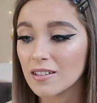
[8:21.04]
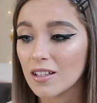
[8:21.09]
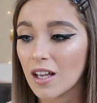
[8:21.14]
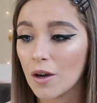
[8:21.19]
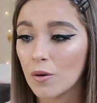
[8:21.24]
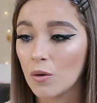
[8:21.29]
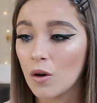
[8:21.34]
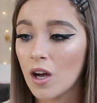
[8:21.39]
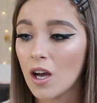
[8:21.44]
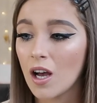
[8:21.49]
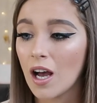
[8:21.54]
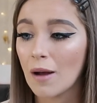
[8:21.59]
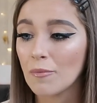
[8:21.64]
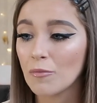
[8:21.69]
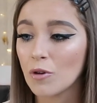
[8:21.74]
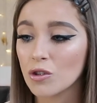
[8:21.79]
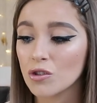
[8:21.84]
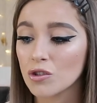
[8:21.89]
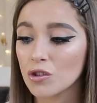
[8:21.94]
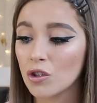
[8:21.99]
so I'm
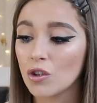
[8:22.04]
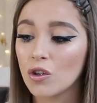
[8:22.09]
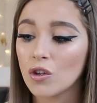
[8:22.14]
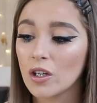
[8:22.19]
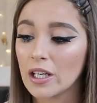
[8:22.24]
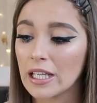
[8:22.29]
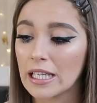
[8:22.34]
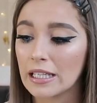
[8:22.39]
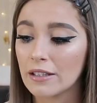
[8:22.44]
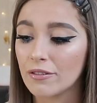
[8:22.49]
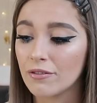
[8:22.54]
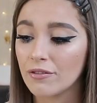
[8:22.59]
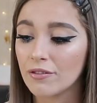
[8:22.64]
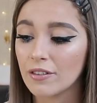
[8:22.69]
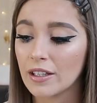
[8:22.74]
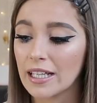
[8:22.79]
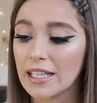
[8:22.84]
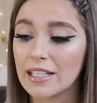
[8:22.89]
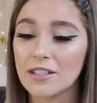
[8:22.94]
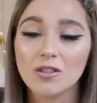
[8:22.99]
not sure if
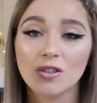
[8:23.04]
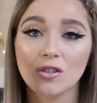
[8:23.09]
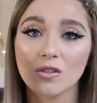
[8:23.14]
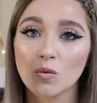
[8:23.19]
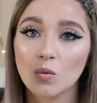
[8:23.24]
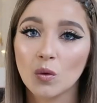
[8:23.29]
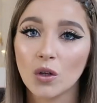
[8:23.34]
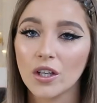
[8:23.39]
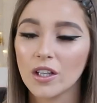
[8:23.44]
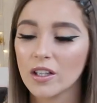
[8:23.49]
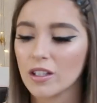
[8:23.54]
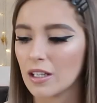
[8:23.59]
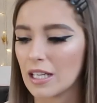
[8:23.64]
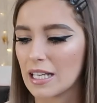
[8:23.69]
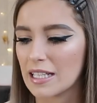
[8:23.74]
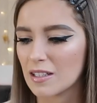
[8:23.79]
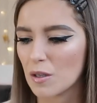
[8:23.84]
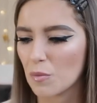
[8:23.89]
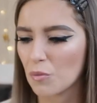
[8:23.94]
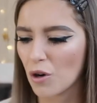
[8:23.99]
it does work.
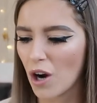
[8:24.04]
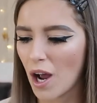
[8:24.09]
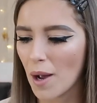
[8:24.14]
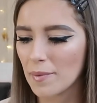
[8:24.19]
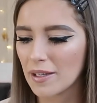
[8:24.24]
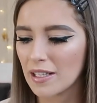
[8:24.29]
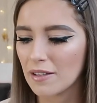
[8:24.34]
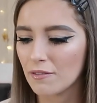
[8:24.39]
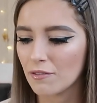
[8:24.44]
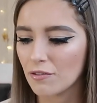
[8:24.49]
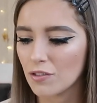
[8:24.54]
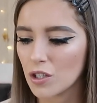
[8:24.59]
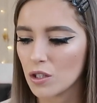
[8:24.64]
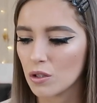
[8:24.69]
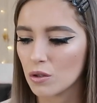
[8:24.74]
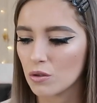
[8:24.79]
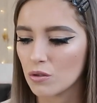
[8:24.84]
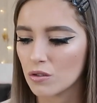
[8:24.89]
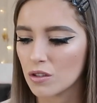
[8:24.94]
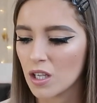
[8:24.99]
It's a prime and
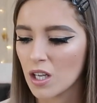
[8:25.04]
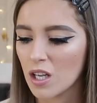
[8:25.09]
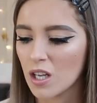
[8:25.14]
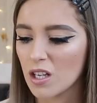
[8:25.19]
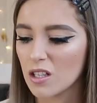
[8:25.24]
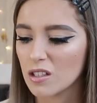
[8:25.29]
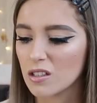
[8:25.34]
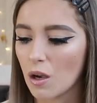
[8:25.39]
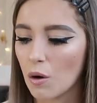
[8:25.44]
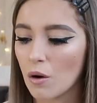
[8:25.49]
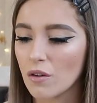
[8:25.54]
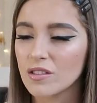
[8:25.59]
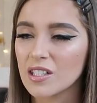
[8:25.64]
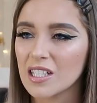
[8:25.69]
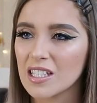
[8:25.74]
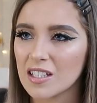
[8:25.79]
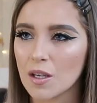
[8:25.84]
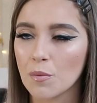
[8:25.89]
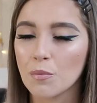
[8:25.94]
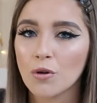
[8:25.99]
infuse, so obviously
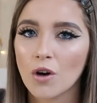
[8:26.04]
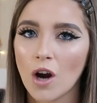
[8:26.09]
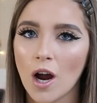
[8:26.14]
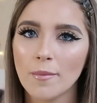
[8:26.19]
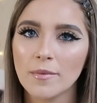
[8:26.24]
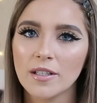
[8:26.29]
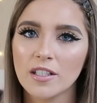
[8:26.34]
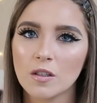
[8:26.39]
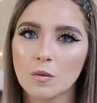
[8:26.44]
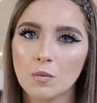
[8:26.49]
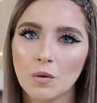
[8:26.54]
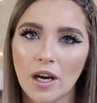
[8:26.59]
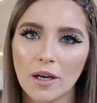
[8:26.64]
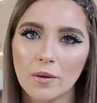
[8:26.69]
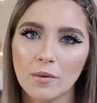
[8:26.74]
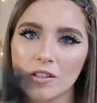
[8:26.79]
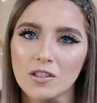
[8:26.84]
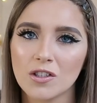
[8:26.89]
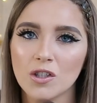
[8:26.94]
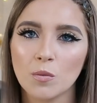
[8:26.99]
it's a priming spray
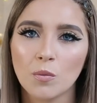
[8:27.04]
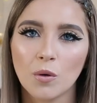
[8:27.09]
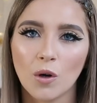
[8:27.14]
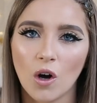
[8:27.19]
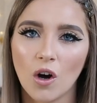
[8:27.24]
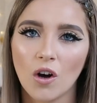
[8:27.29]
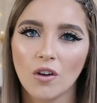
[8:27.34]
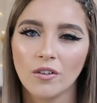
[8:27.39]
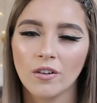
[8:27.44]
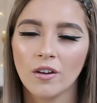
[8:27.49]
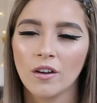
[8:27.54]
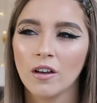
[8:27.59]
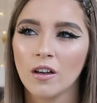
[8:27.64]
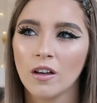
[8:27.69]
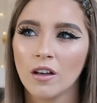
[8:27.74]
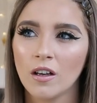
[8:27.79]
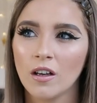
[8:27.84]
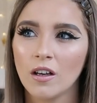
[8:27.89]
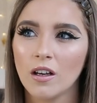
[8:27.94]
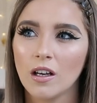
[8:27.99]
which you put on
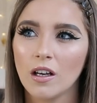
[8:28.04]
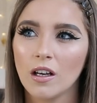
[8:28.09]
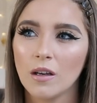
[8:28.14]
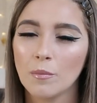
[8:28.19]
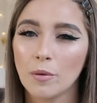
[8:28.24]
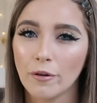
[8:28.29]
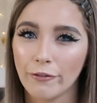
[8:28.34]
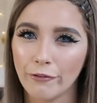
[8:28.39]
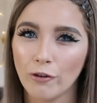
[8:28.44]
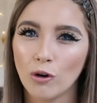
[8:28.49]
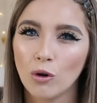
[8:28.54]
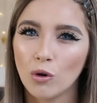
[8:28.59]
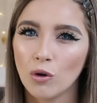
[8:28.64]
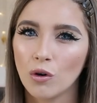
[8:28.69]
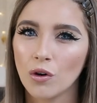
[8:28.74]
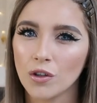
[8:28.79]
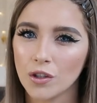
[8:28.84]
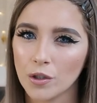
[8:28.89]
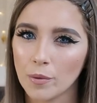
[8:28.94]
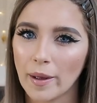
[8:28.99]

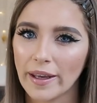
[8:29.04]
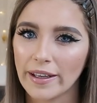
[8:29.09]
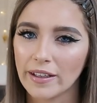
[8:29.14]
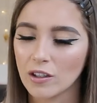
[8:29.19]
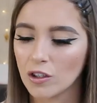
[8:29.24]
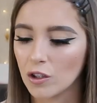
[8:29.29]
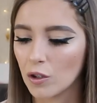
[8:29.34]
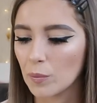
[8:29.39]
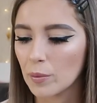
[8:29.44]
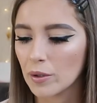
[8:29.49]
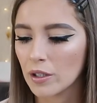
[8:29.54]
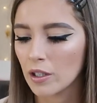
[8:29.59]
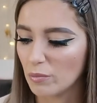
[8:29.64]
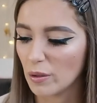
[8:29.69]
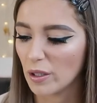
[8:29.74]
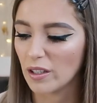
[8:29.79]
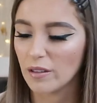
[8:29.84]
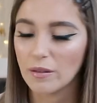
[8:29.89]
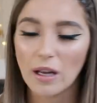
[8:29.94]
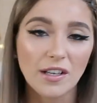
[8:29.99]
before your makeup.
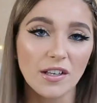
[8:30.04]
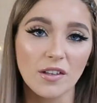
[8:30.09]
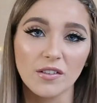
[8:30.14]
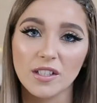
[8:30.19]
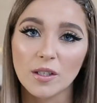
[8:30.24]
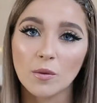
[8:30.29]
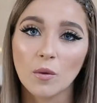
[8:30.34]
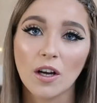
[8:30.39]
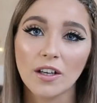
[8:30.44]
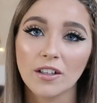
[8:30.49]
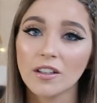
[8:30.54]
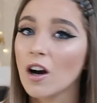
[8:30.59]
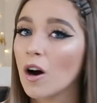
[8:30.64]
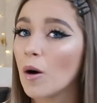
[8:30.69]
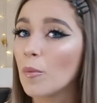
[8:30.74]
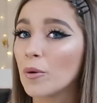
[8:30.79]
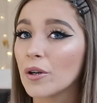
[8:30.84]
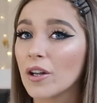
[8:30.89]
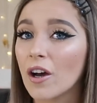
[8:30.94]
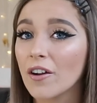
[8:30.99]
But I don't see why you
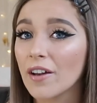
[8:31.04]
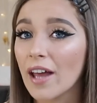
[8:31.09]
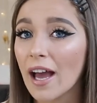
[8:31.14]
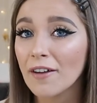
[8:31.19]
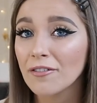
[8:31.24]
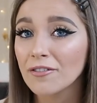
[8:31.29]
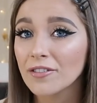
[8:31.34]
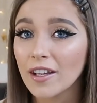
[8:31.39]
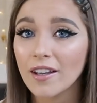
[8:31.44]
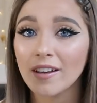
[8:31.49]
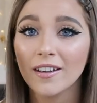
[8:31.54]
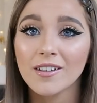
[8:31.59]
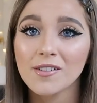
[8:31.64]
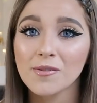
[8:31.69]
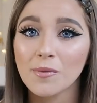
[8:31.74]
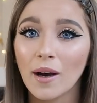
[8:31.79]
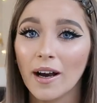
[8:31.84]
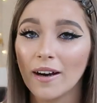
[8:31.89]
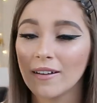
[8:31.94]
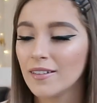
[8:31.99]
can't put it on after as
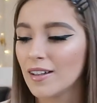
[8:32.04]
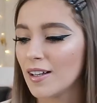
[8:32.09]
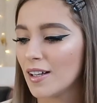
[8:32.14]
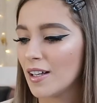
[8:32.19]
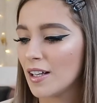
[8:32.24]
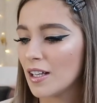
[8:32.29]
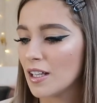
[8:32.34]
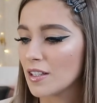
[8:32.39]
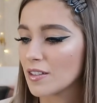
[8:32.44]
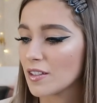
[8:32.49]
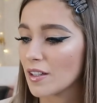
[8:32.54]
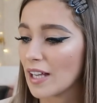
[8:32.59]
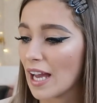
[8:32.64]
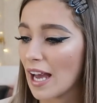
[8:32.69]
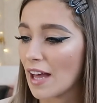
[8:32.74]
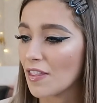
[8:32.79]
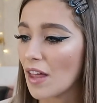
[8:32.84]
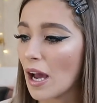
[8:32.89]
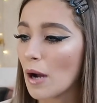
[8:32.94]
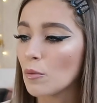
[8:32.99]
well. So
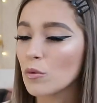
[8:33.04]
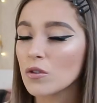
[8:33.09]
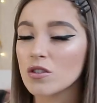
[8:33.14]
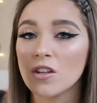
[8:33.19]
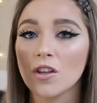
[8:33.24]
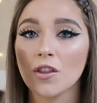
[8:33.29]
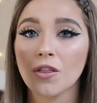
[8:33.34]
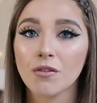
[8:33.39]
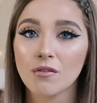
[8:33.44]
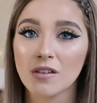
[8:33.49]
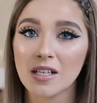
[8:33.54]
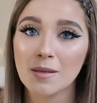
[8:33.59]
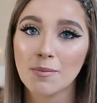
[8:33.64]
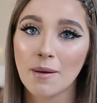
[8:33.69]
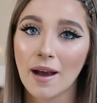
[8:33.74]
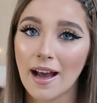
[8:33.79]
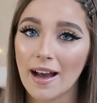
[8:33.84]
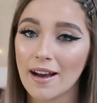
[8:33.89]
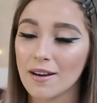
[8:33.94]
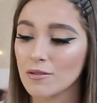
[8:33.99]
yeah, that was
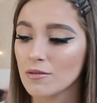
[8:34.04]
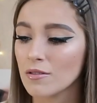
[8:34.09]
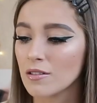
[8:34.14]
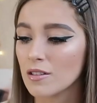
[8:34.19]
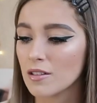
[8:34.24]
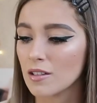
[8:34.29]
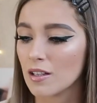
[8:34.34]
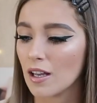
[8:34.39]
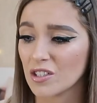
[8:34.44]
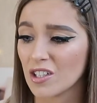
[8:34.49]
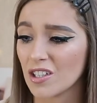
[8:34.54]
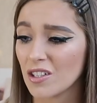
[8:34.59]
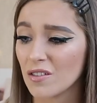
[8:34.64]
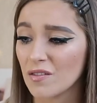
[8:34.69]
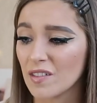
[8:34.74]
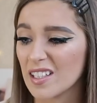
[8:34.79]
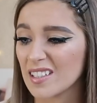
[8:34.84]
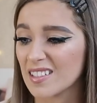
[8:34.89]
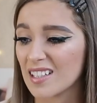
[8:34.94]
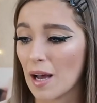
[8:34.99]
£3, which I don't
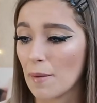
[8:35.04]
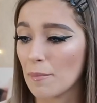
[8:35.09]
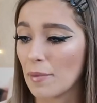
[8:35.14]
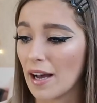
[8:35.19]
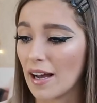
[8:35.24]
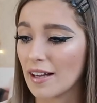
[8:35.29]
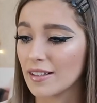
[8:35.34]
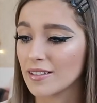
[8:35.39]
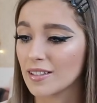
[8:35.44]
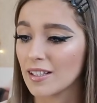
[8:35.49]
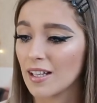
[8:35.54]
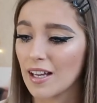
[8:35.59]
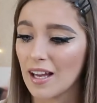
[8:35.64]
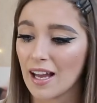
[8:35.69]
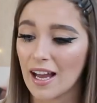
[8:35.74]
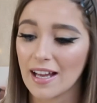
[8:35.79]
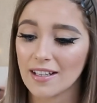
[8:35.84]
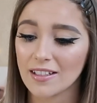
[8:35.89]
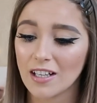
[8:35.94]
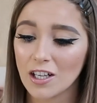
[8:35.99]
think is that bad.
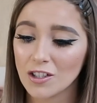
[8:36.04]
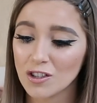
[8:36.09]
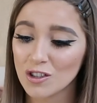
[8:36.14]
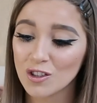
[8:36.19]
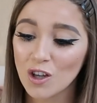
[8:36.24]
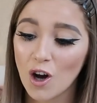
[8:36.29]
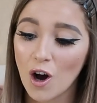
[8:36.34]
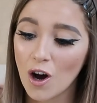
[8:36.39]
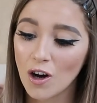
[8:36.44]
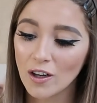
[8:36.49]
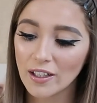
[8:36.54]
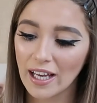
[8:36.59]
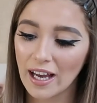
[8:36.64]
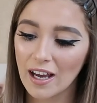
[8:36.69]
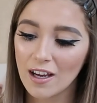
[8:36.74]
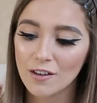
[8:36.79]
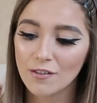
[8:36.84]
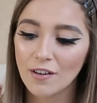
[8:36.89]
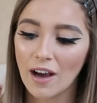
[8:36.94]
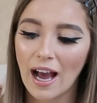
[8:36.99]
And I just can't
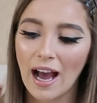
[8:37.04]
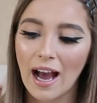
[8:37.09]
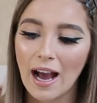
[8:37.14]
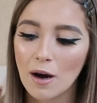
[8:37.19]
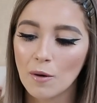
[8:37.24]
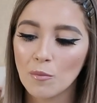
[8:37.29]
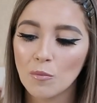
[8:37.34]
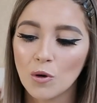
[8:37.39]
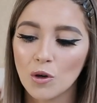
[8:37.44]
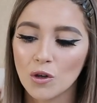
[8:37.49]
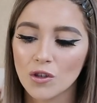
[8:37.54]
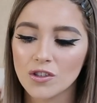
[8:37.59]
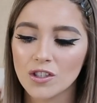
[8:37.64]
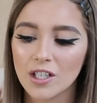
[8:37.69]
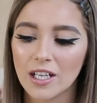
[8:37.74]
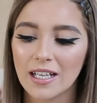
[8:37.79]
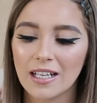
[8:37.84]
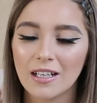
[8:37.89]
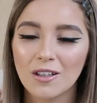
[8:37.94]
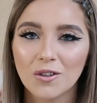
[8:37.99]
get over how much
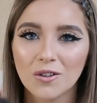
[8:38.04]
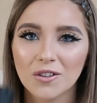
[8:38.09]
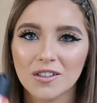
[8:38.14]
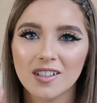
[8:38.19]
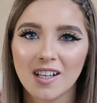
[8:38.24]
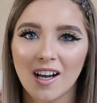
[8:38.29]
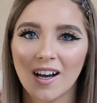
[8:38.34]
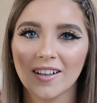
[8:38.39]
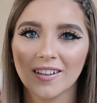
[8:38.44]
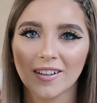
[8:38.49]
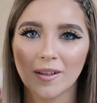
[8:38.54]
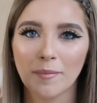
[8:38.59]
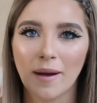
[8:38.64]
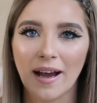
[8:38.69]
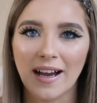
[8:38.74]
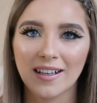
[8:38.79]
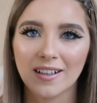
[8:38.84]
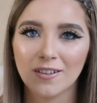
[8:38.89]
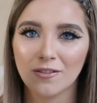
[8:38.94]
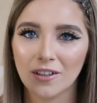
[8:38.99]
it looks like the
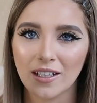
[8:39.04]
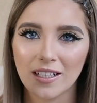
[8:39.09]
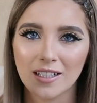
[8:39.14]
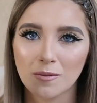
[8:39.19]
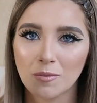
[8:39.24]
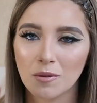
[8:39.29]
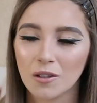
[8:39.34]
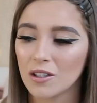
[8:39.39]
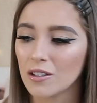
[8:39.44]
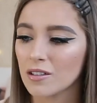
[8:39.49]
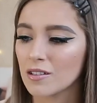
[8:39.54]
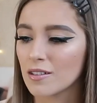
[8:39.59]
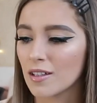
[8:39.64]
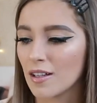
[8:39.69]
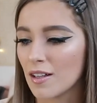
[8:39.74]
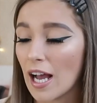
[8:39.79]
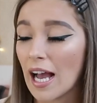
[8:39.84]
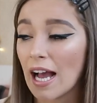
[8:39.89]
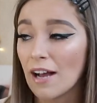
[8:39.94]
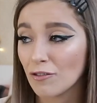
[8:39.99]
MAC Fix Plus.
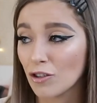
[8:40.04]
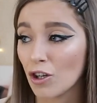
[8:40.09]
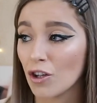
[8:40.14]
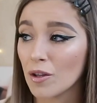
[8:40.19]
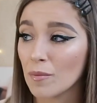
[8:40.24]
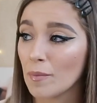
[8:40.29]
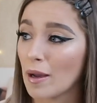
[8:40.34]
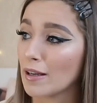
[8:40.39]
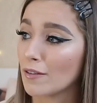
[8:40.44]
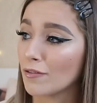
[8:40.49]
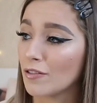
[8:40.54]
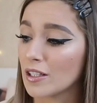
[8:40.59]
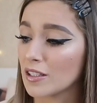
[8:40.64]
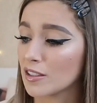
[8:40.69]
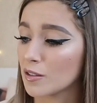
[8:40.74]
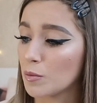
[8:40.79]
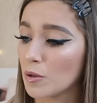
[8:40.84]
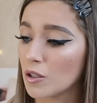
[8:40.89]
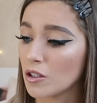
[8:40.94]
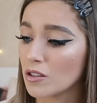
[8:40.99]
I have got the MAC
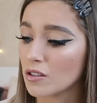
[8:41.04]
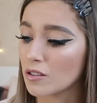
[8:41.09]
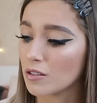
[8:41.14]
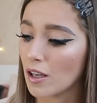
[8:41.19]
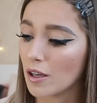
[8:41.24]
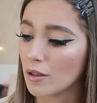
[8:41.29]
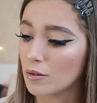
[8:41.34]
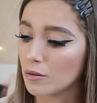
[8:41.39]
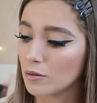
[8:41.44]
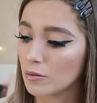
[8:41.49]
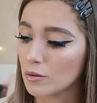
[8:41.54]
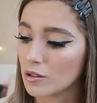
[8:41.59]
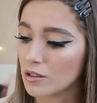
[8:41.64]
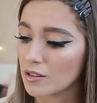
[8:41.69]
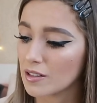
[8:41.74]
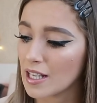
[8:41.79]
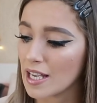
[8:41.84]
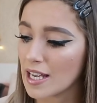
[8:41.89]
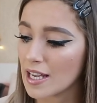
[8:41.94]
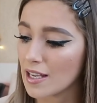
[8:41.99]
Fix Plus, so we'll
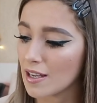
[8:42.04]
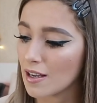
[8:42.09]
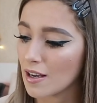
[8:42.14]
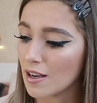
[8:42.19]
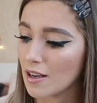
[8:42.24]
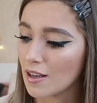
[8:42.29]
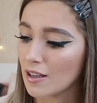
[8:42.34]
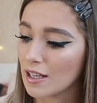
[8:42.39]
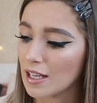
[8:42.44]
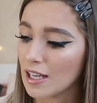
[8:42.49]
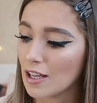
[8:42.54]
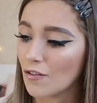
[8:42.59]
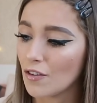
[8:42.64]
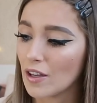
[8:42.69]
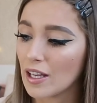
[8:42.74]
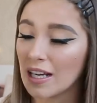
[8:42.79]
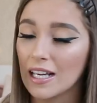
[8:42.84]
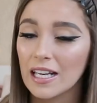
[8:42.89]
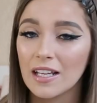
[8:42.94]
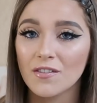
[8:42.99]
see if
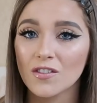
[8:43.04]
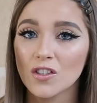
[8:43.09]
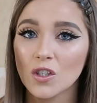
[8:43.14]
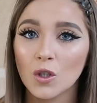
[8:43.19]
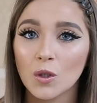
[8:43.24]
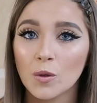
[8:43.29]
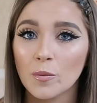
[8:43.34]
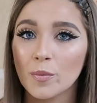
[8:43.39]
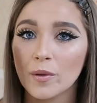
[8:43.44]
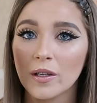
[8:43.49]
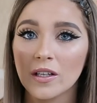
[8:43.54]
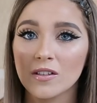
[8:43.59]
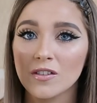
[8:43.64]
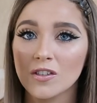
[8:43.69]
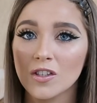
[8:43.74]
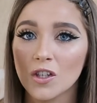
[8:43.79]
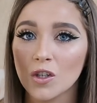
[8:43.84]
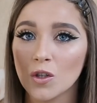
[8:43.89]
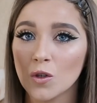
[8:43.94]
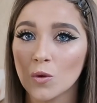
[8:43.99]
it lives up
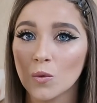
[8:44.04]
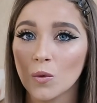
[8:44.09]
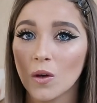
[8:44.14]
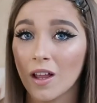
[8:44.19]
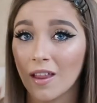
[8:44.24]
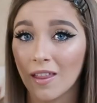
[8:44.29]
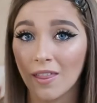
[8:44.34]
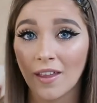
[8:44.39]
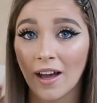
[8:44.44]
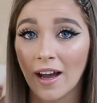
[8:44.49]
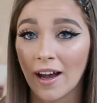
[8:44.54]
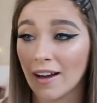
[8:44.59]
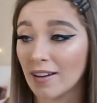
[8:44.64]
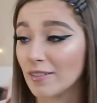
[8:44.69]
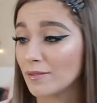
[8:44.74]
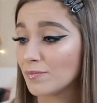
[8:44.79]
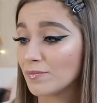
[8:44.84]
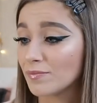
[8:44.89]
to that.